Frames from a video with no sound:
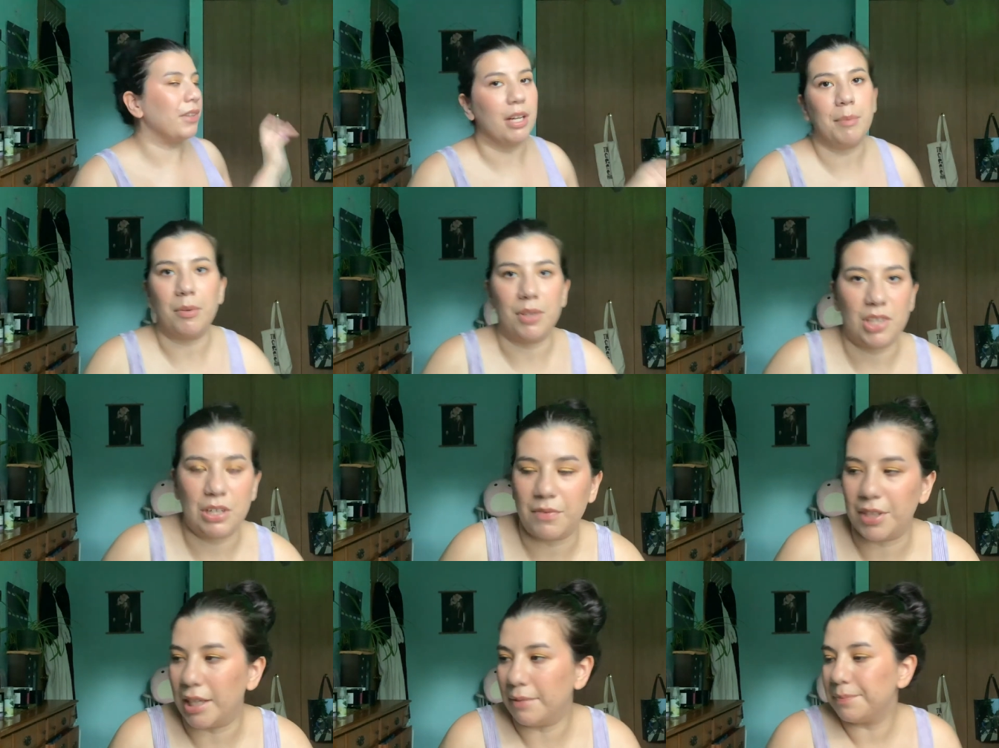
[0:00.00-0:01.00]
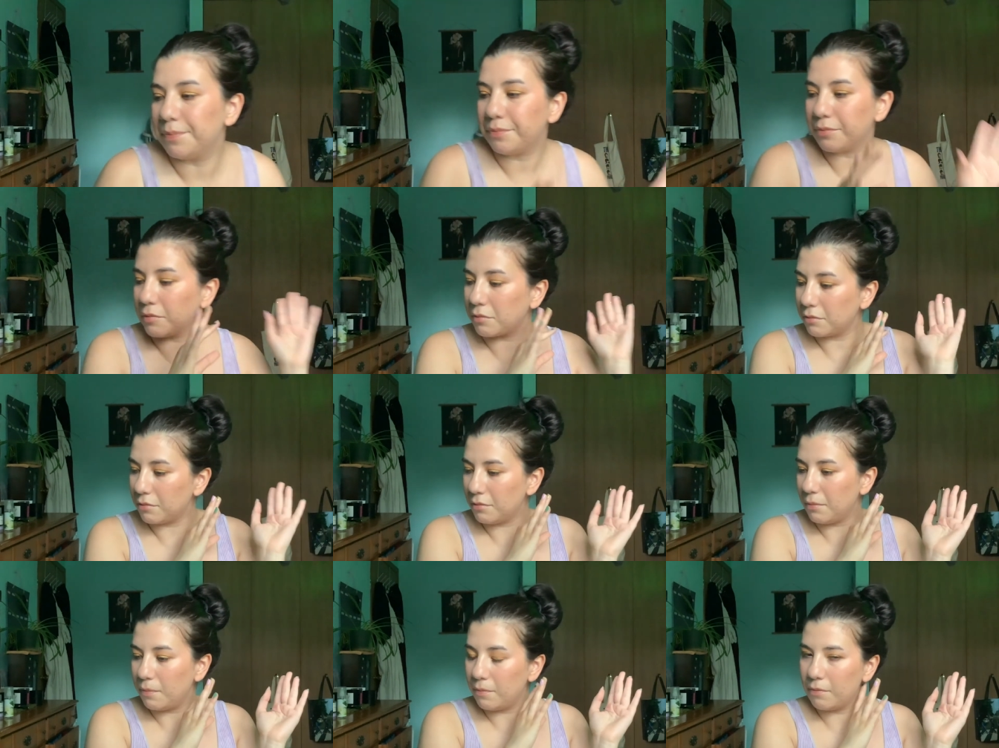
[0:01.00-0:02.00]
there, I'm not reaching over there.
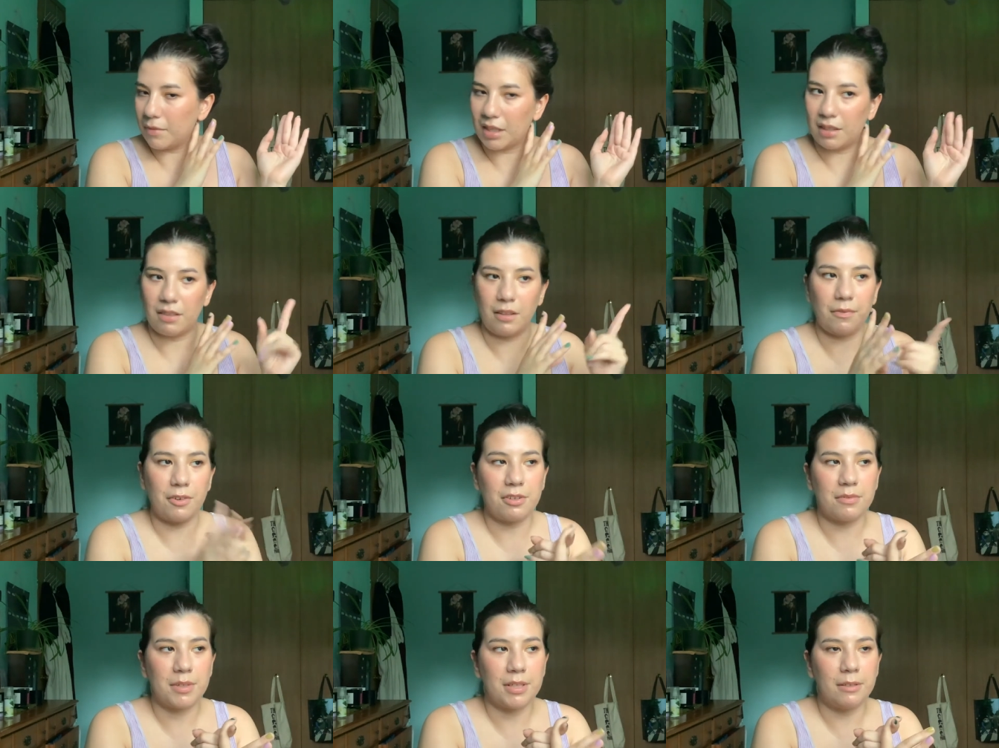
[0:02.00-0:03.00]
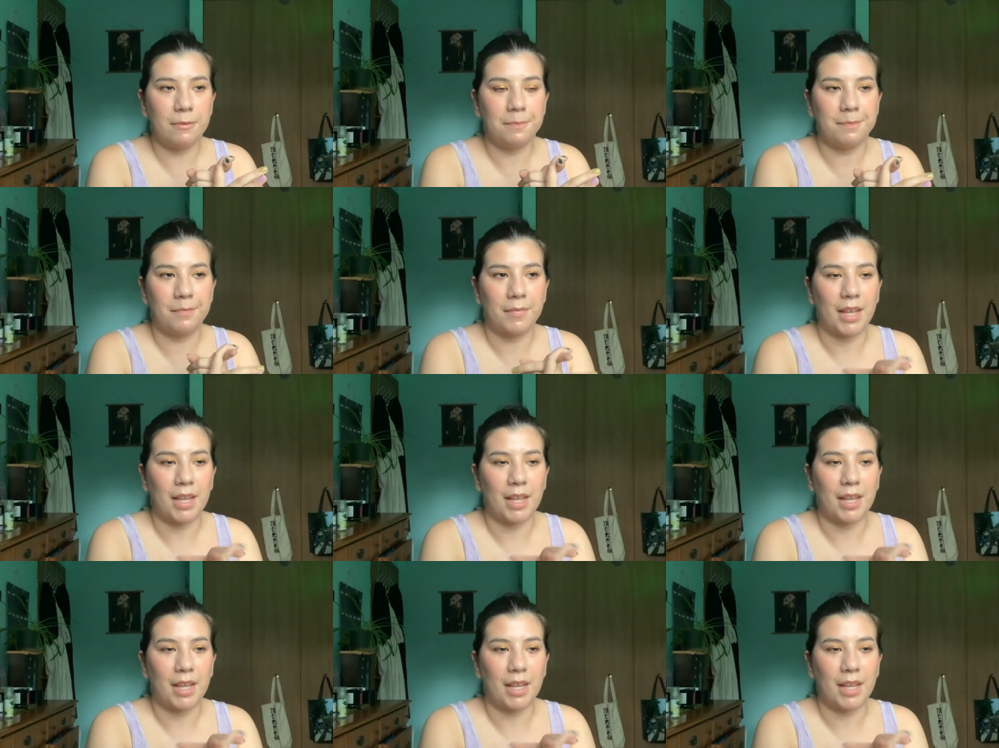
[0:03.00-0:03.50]
The first one,